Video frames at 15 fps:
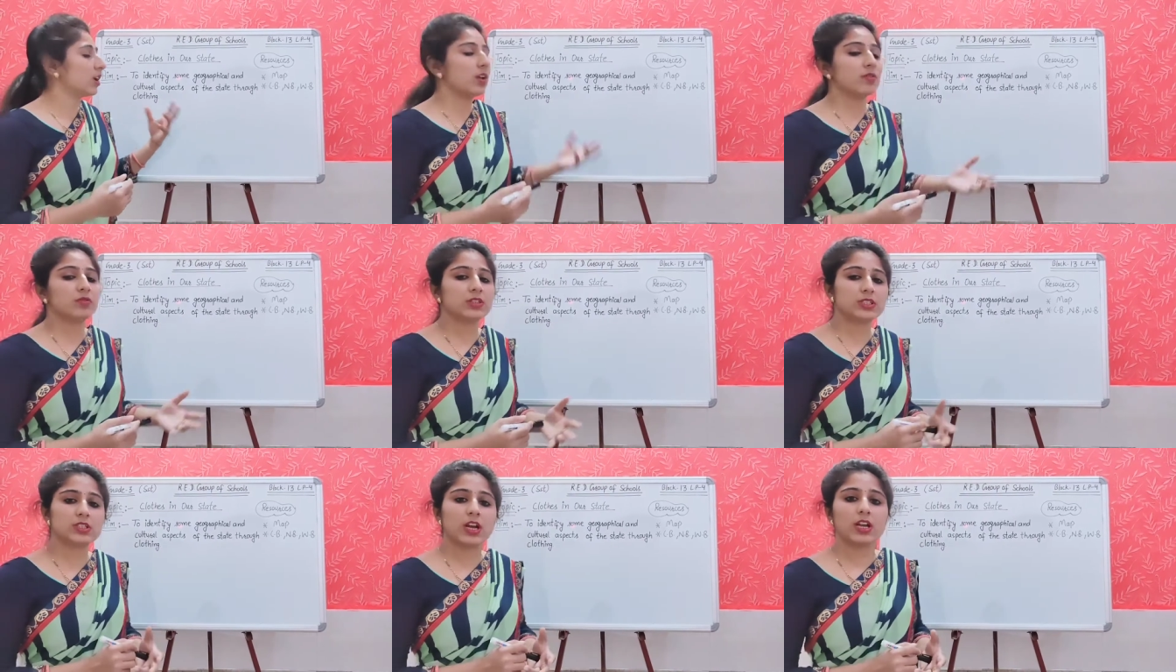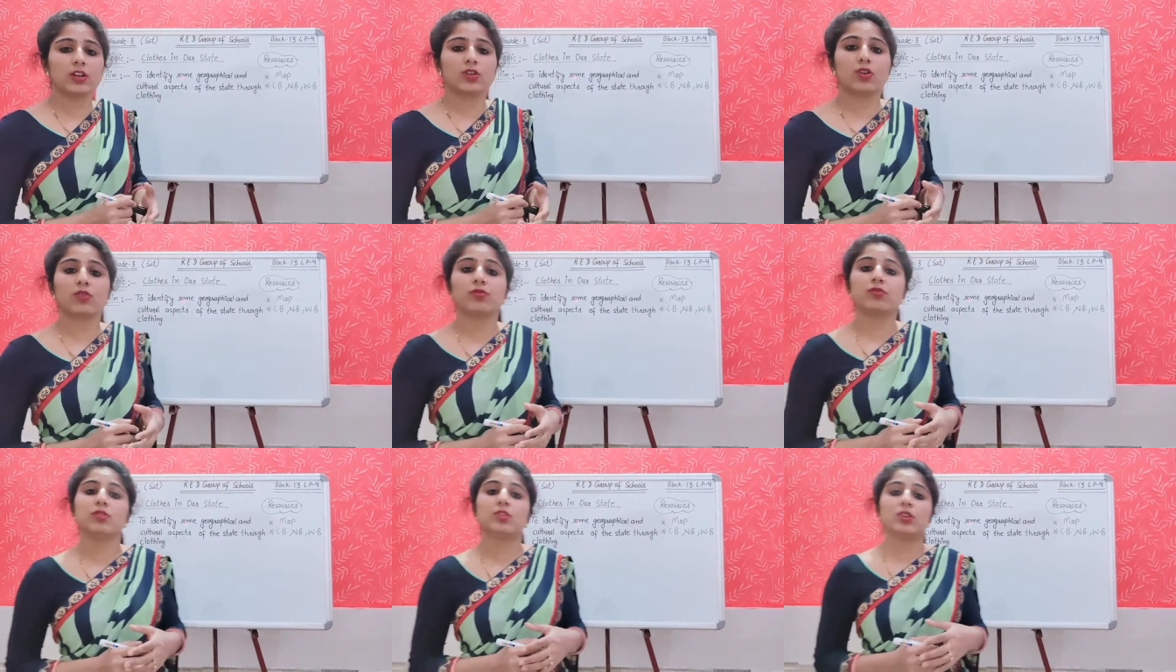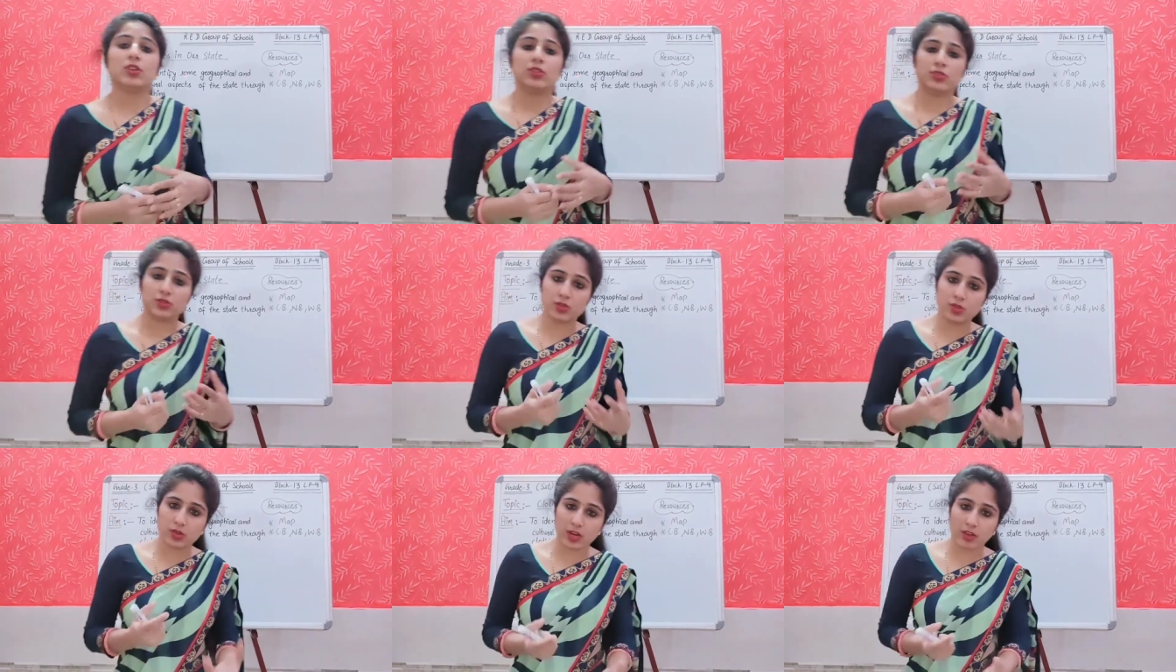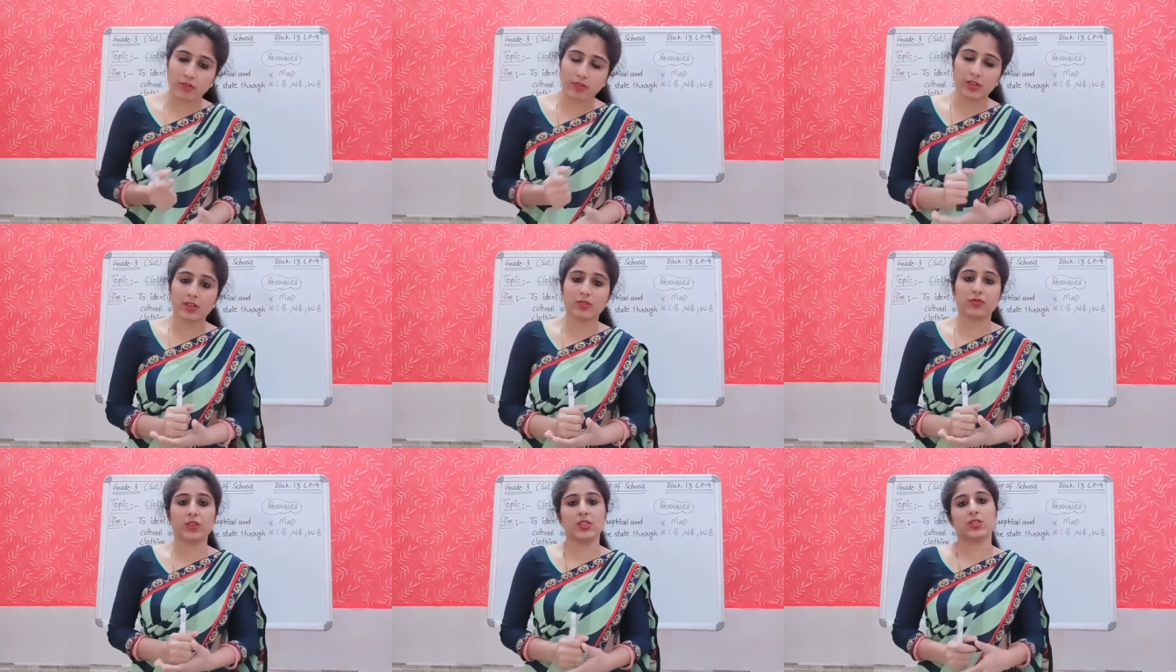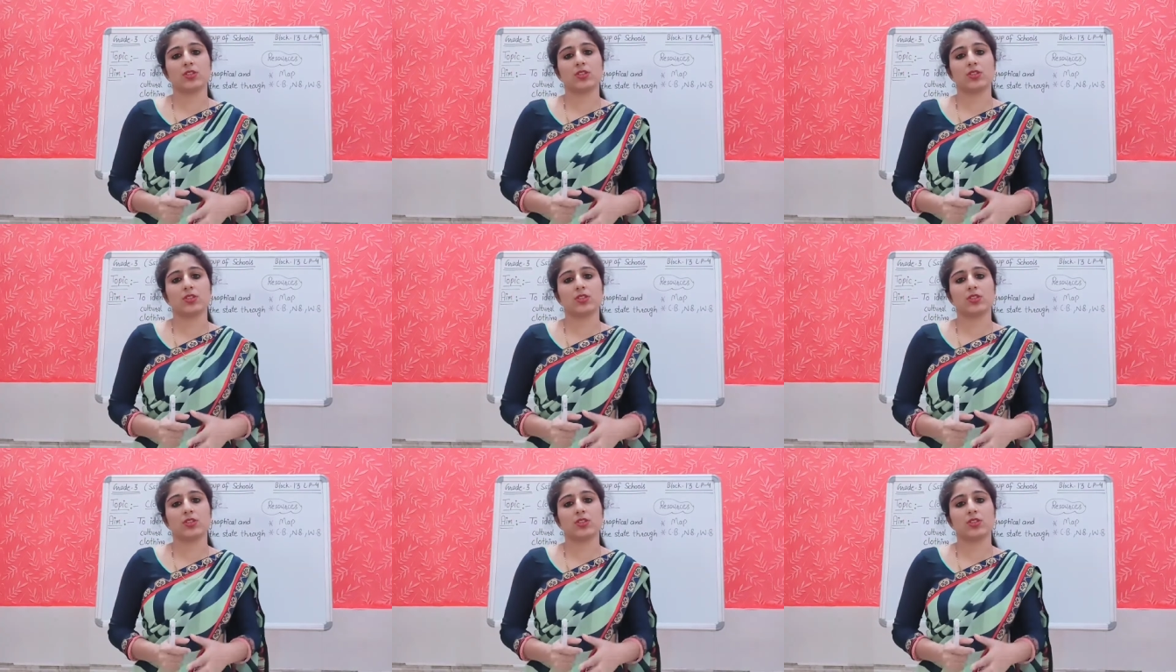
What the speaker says: which kind of geographical feature